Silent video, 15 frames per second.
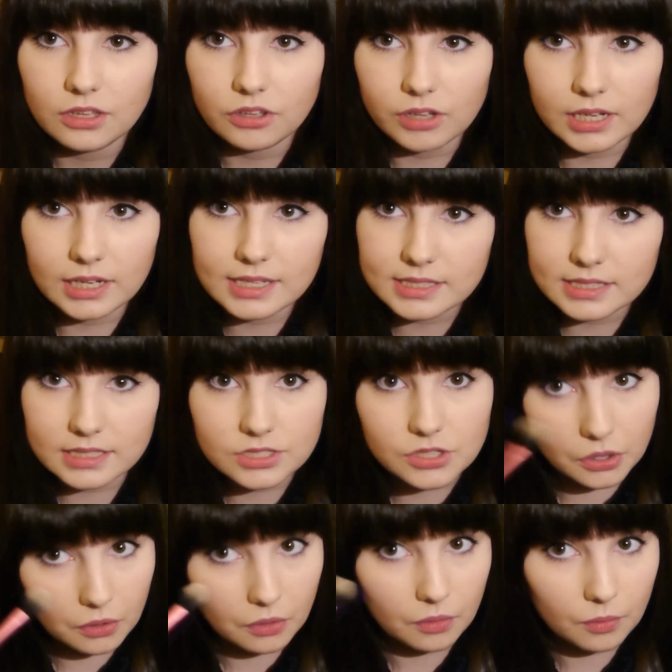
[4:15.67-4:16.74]
You can easily
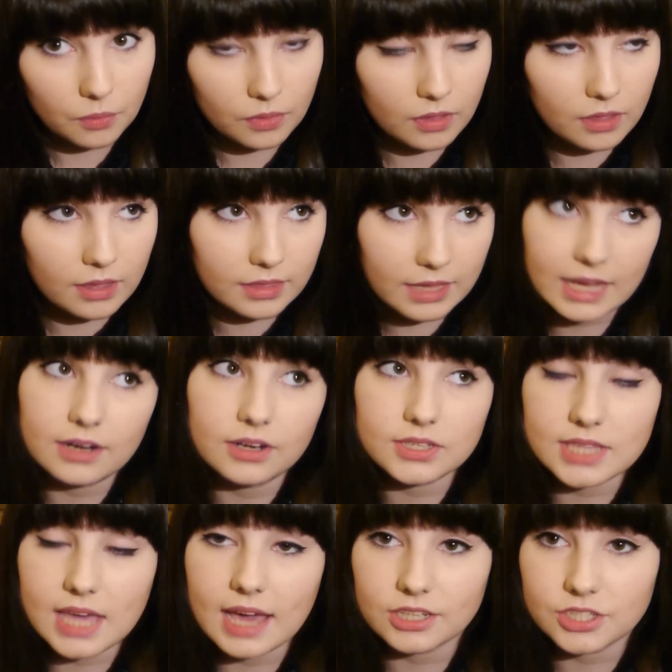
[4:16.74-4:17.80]
do the
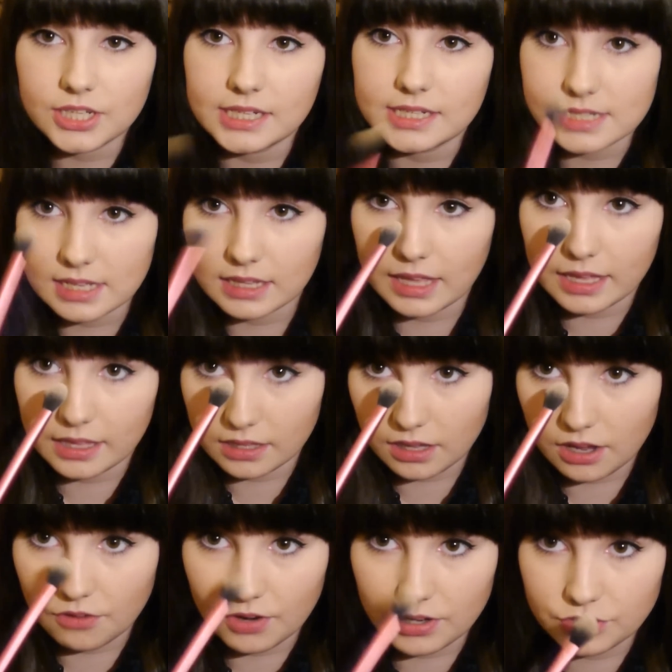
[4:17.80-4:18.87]
areas that actually need it, like
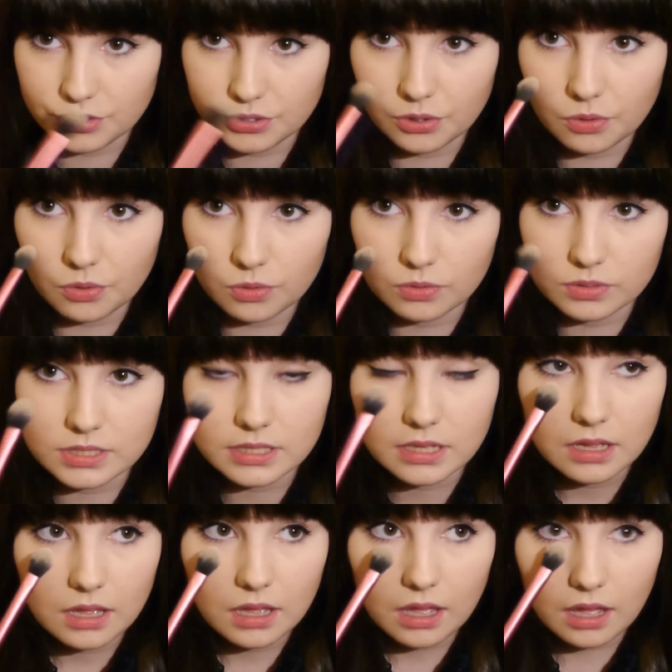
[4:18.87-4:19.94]
around your nose,
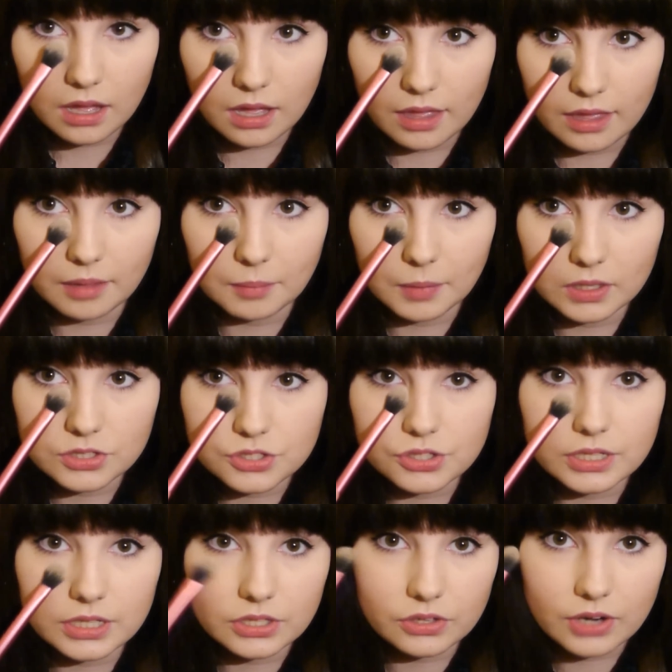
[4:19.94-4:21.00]

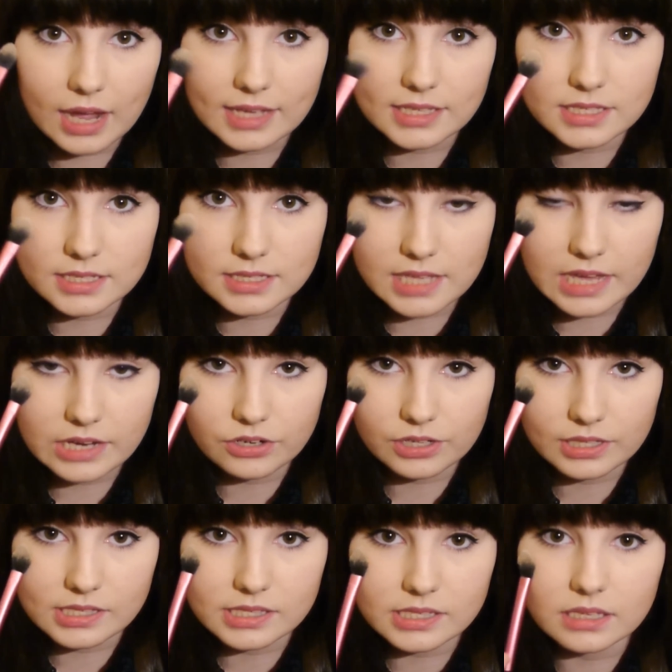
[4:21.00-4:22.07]
underneath your eyes to set your
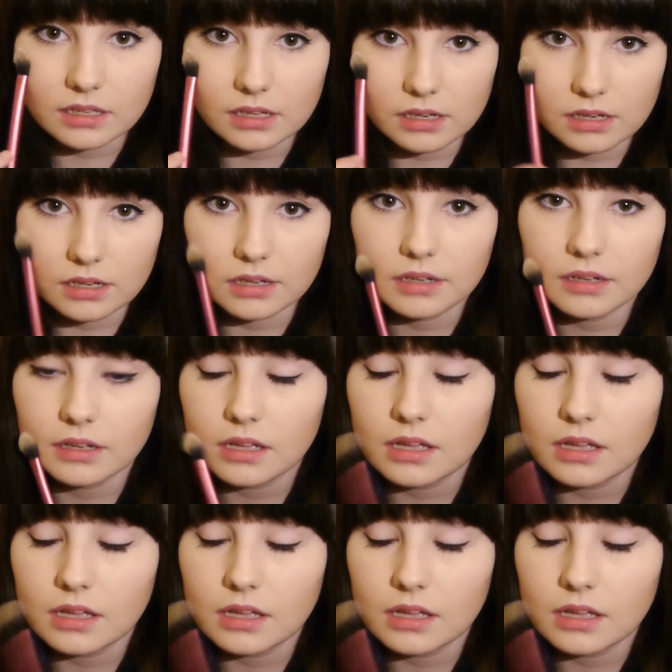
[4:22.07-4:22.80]
concealer,